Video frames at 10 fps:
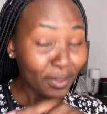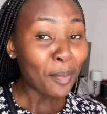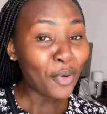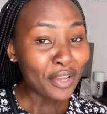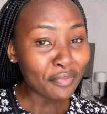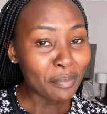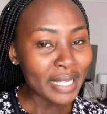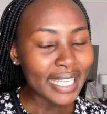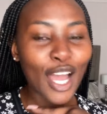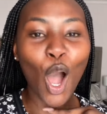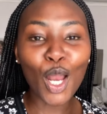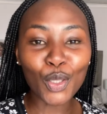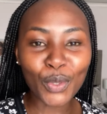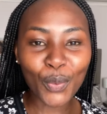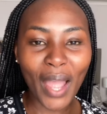pray for me.
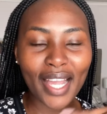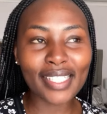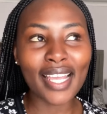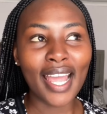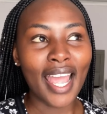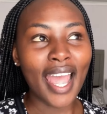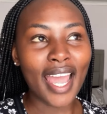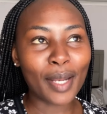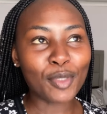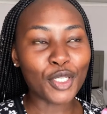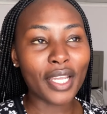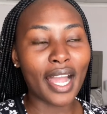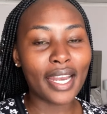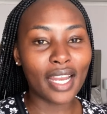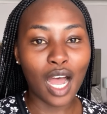Hollywood wax, and I'm doing
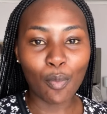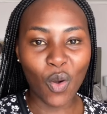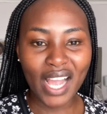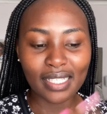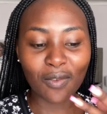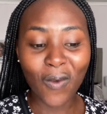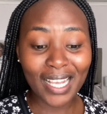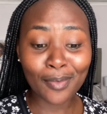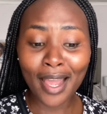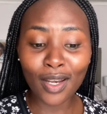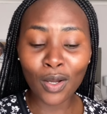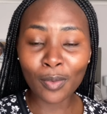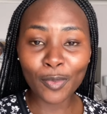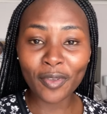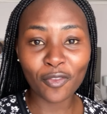underarm wax. I've waxed my
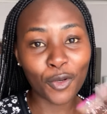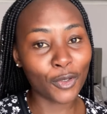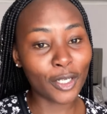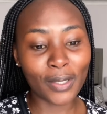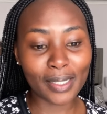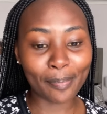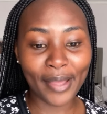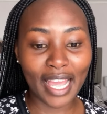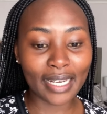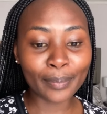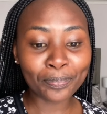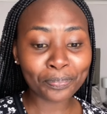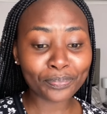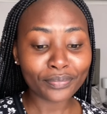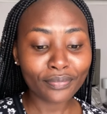underarms before, it really wasn't bad.
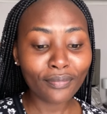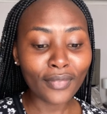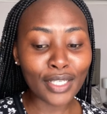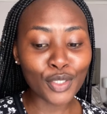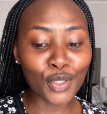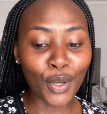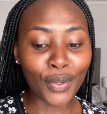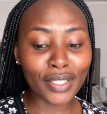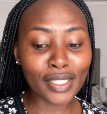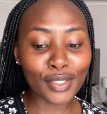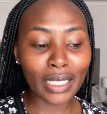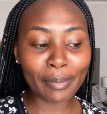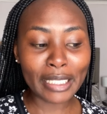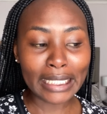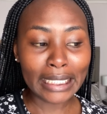So this is gonna
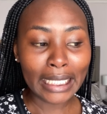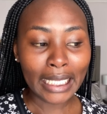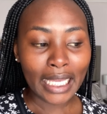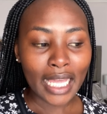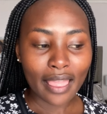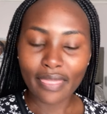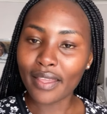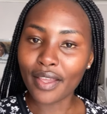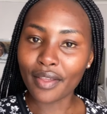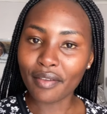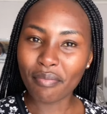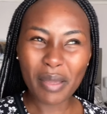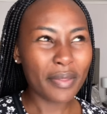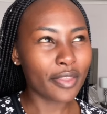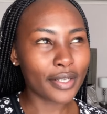be the
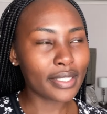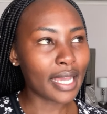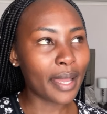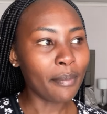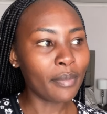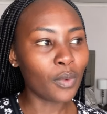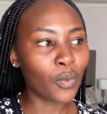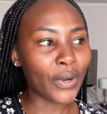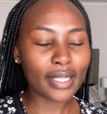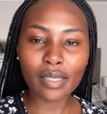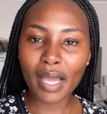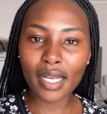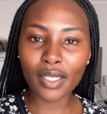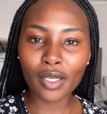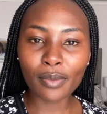maybe third time waxing my
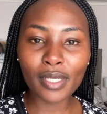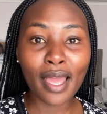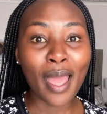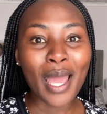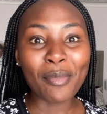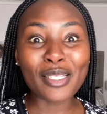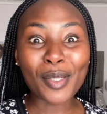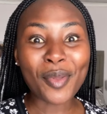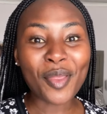underarms, but it's gonna be